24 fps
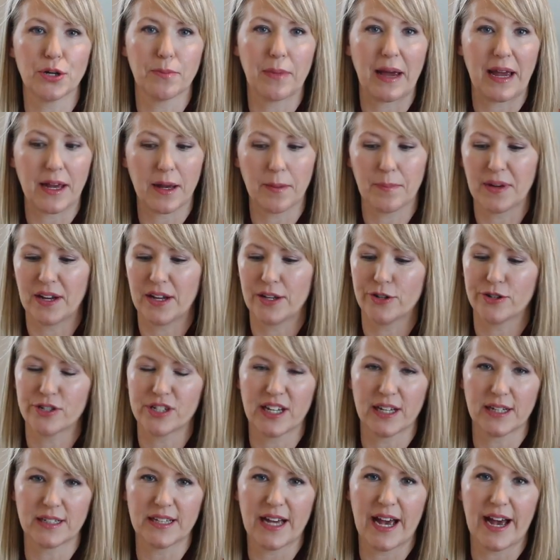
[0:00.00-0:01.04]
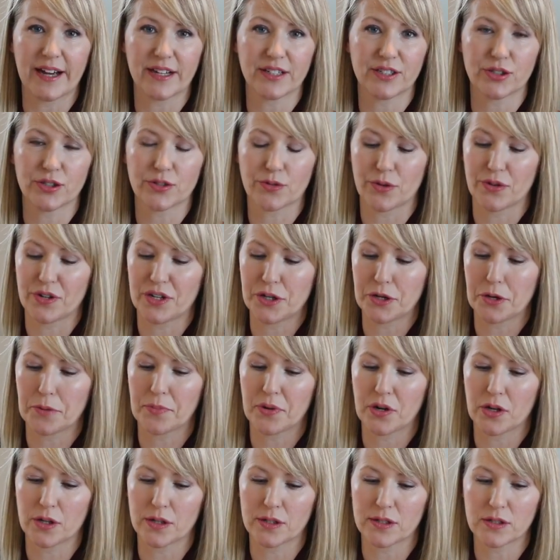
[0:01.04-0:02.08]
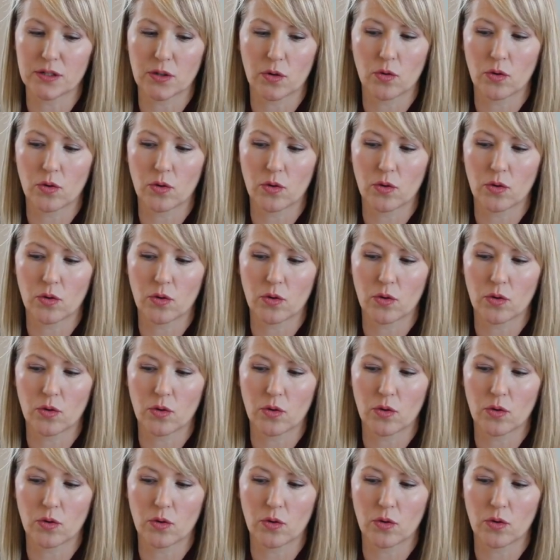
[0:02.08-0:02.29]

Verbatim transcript: your makeup in, your Tic Tacs, throw it in your purse,